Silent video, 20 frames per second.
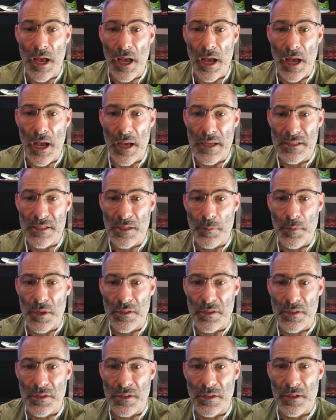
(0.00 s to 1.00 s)
Similar
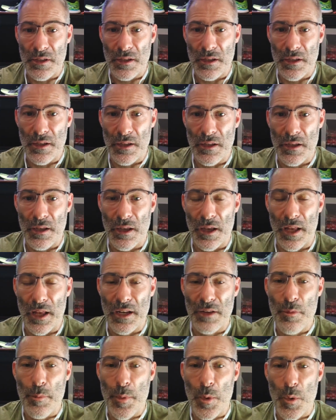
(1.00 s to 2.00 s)
to
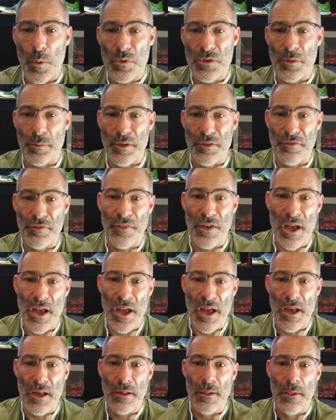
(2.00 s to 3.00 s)
Liverpool, to be
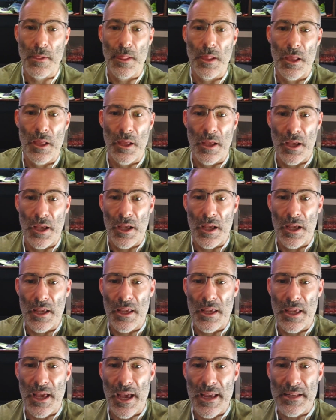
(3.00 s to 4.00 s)
fair.
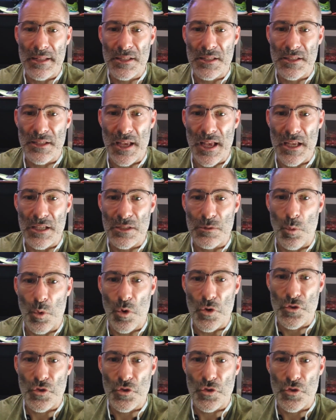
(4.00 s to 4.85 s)
Kane says, what's your